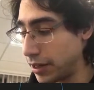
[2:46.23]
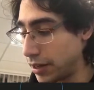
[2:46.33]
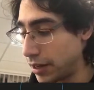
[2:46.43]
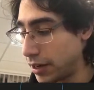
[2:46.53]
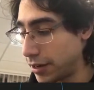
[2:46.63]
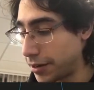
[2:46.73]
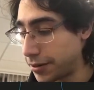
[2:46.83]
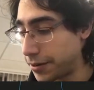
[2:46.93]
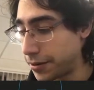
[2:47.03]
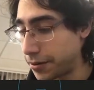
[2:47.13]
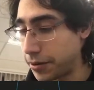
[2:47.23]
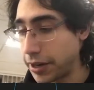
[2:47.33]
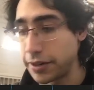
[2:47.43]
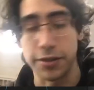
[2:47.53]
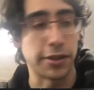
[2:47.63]

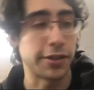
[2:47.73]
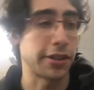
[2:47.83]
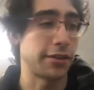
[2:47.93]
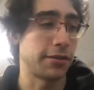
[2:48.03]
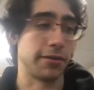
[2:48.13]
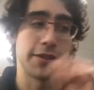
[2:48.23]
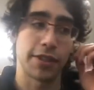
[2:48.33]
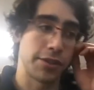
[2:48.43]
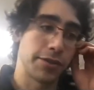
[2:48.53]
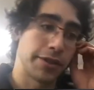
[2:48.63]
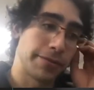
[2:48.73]
Right, so let's get to it.